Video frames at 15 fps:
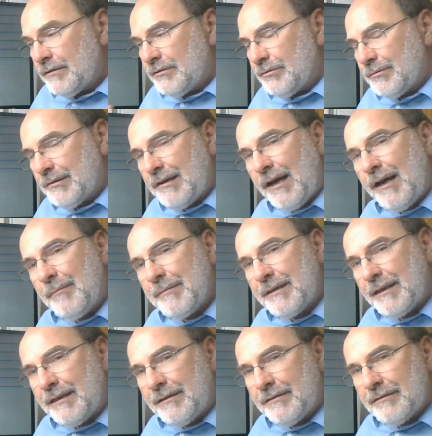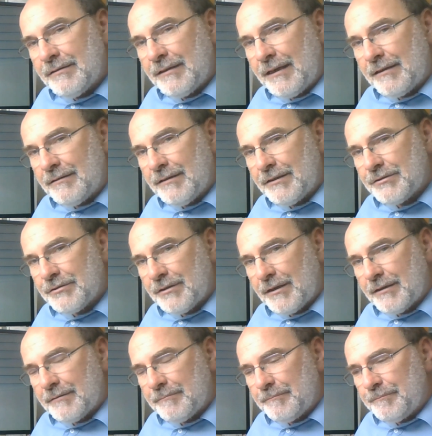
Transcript: to accommodate that electron.